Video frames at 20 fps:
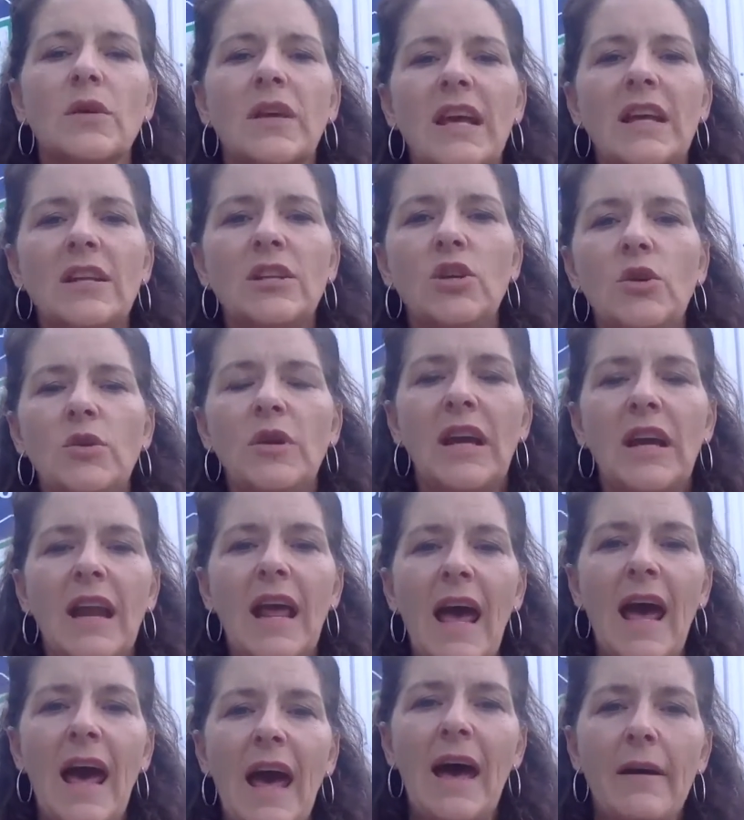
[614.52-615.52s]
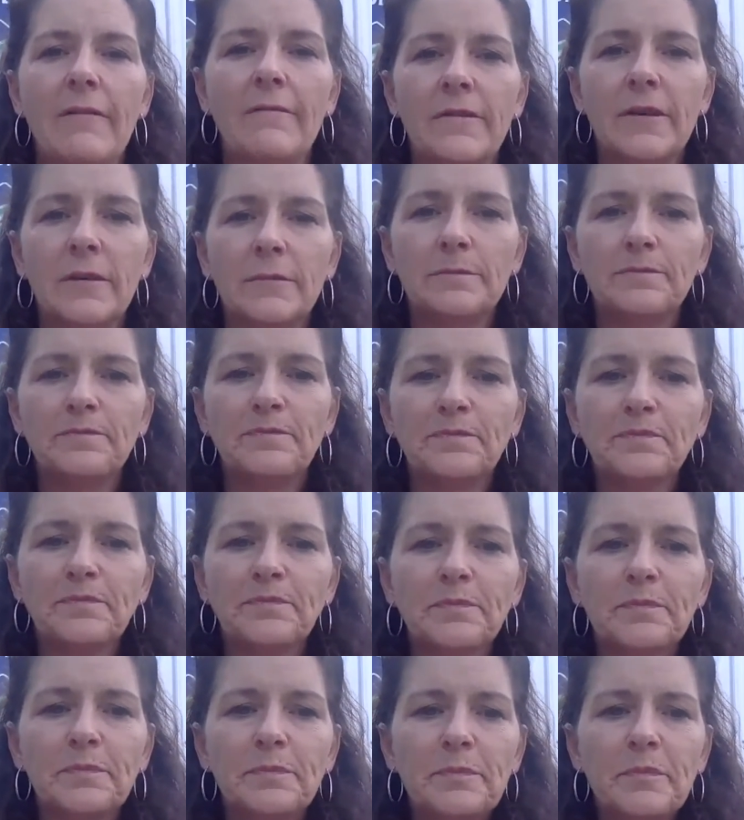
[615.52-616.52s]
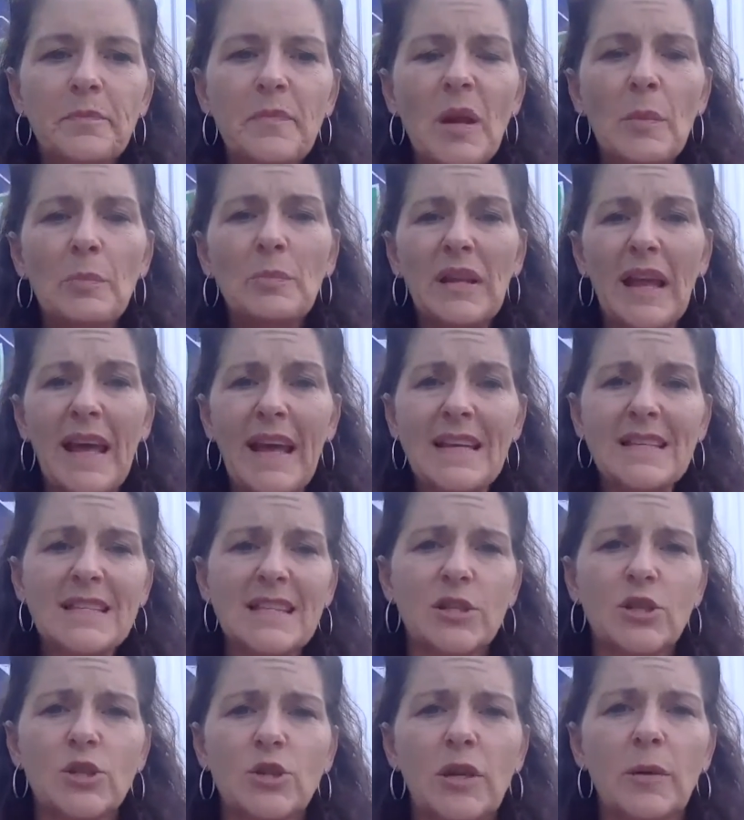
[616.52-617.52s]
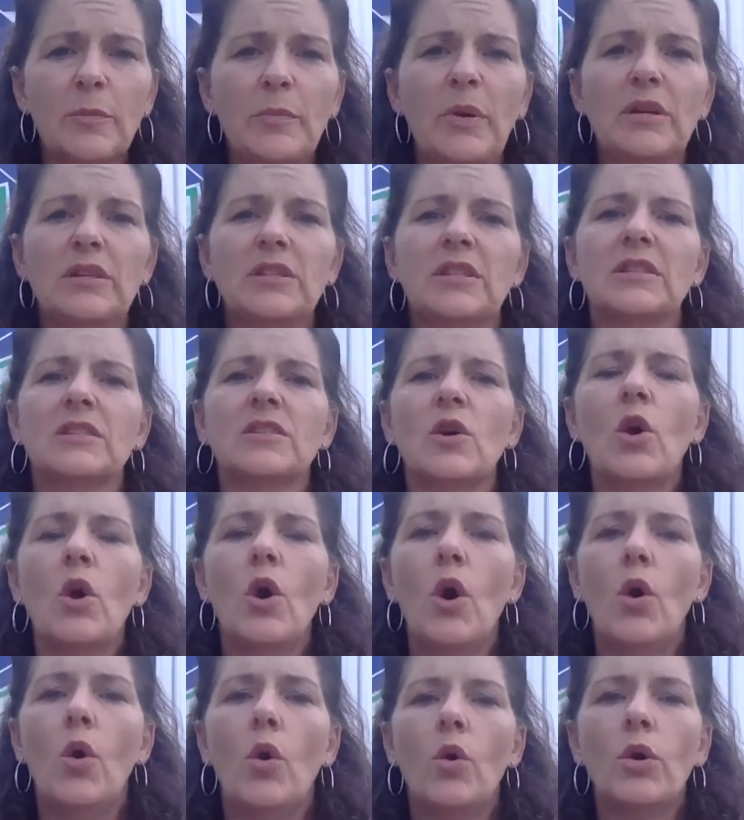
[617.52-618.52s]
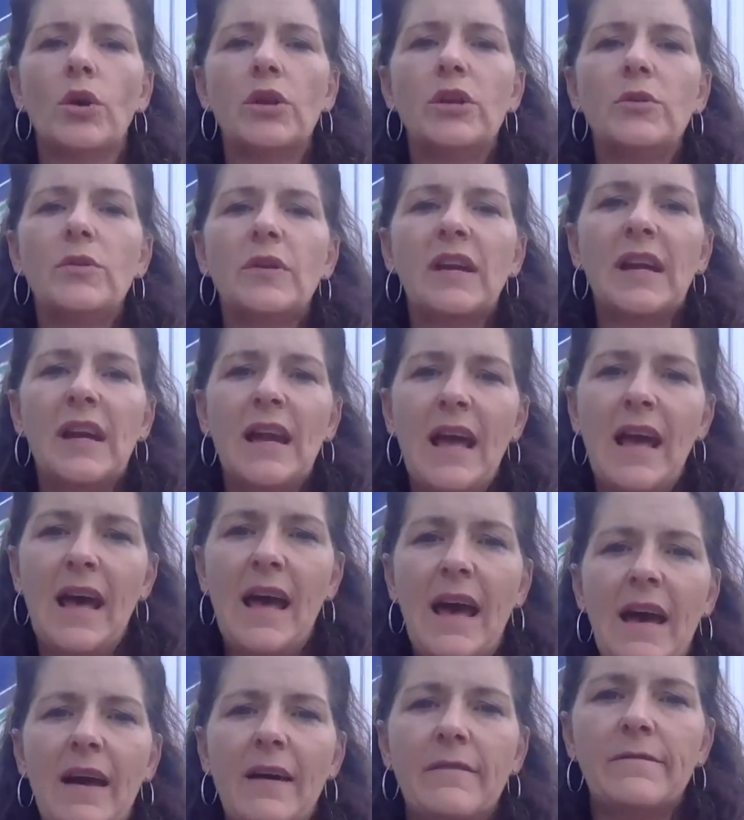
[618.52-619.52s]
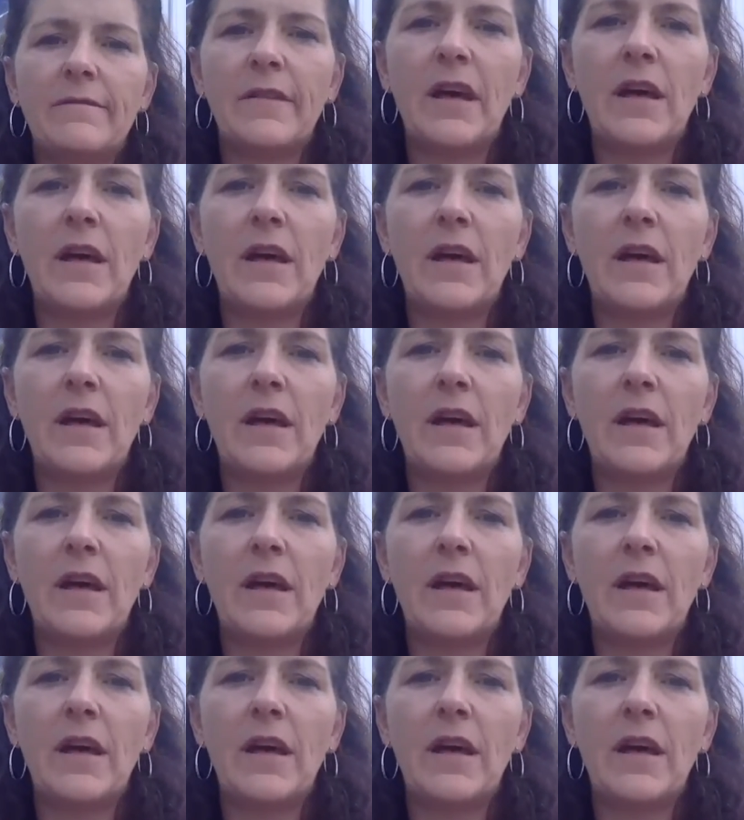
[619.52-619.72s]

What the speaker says: again, you can have plants that you can purchase, or you can have